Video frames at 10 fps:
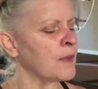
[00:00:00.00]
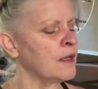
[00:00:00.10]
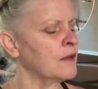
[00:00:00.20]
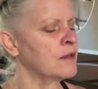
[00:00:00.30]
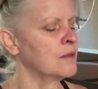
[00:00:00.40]

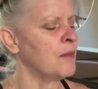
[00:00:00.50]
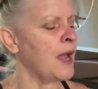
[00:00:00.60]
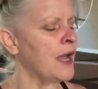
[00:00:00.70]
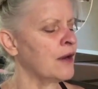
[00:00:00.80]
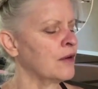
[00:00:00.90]
And it doesn't
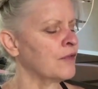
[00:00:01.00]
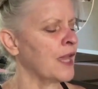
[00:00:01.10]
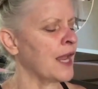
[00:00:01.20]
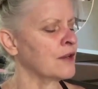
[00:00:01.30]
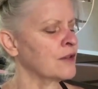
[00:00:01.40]
matter if
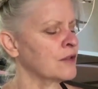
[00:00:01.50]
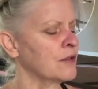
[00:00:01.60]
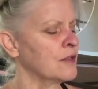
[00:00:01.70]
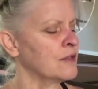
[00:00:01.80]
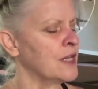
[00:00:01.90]
the
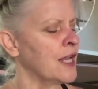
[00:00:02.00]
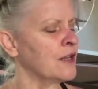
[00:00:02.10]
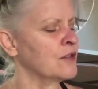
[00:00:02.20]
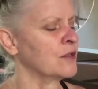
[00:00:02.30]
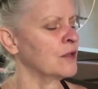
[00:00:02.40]
answer is
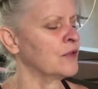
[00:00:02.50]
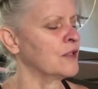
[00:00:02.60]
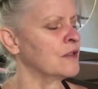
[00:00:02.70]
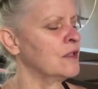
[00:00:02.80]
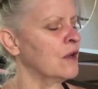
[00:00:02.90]
yes or if
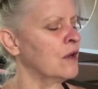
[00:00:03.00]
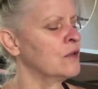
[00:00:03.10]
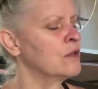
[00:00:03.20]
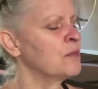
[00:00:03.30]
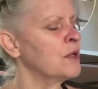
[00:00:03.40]
it's
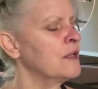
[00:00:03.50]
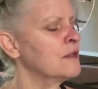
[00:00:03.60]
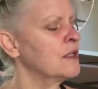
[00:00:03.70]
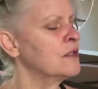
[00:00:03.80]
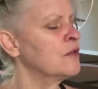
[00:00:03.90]
no. Just bring a
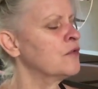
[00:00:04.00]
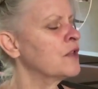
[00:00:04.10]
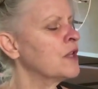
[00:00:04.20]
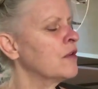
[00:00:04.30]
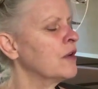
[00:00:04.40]
sense of
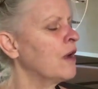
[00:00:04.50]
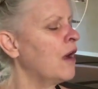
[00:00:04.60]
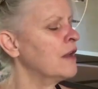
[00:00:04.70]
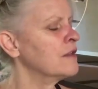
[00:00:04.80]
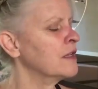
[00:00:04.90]

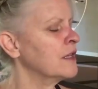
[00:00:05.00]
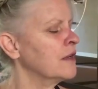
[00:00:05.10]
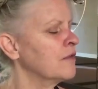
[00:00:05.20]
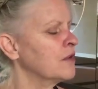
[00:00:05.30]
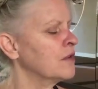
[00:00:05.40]

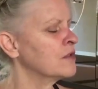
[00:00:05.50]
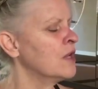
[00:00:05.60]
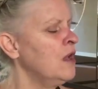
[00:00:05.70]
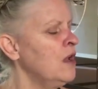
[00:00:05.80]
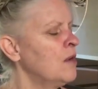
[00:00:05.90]
curiosity if there's
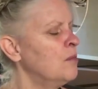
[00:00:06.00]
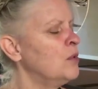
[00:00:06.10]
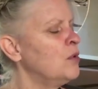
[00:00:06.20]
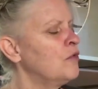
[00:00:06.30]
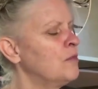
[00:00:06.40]

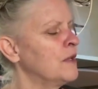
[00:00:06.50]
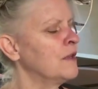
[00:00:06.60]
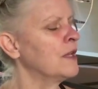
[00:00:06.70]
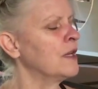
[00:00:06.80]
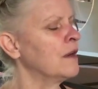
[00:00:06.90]

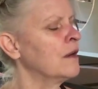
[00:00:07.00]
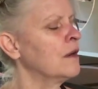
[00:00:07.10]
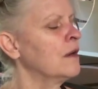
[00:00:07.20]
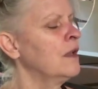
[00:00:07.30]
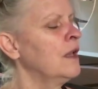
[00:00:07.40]
movement
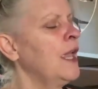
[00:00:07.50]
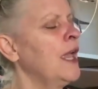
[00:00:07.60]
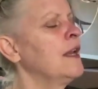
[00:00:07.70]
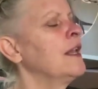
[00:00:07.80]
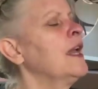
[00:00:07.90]
there.
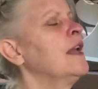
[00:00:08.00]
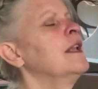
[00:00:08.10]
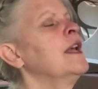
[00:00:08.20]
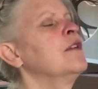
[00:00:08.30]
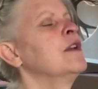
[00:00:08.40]
And
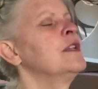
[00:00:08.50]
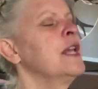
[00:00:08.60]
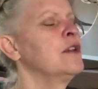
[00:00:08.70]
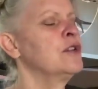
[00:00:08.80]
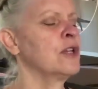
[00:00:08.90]
again, let your
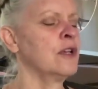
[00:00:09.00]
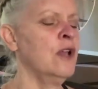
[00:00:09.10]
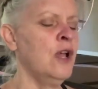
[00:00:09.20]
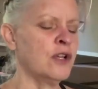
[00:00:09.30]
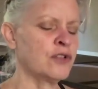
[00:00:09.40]

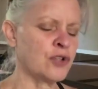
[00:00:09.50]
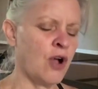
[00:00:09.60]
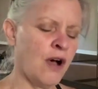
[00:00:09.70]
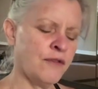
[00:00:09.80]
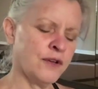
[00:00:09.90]
attention
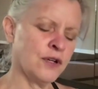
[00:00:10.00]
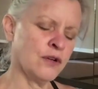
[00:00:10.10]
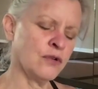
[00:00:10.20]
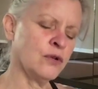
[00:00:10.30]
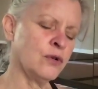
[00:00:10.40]
soften
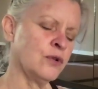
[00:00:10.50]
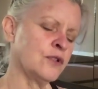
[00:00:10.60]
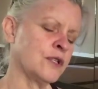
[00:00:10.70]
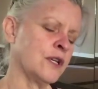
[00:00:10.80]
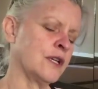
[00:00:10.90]
and
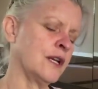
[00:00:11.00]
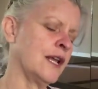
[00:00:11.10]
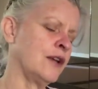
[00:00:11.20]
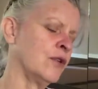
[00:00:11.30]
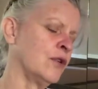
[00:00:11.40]
loosen, and
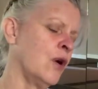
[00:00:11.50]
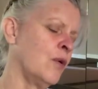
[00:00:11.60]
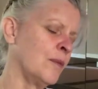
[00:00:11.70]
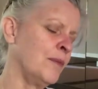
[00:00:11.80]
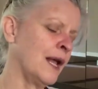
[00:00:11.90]
let your
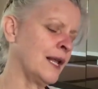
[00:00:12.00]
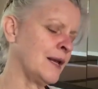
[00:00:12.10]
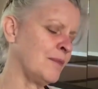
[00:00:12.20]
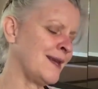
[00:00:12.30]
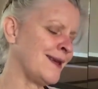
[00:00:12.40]
lower
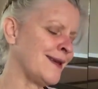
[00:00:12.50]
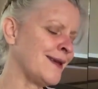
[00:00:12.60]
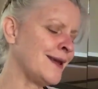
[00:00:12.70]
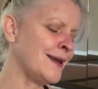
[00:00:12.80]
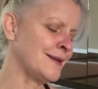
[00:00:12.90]
belly be
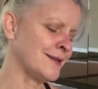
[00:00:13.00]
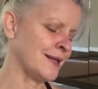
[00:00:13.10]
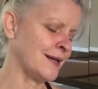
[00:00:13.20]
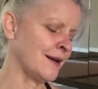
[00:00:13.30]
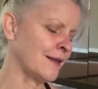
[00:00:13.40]

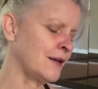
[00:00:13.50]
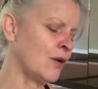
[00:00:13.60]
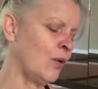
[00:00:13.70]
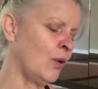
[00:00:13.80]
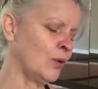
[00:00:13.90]
easy, nothing
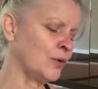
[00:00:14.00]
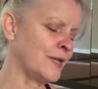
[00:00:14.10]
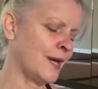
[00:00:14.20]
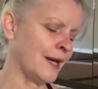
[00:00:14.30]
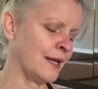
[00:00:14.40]
to
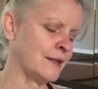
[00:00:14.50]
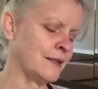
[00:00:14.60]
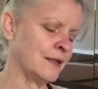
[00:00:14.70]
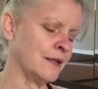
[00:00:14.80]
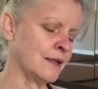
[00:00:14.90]
hold
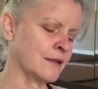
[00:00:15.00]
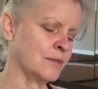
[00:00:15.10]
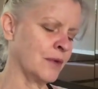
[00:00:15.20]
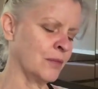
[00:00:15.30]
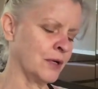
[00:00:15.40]
tight in
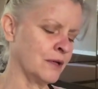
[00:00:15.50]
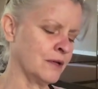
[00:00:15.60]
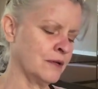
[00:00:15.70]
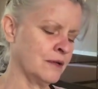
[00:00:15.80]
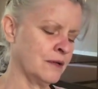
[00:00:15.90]
this moment.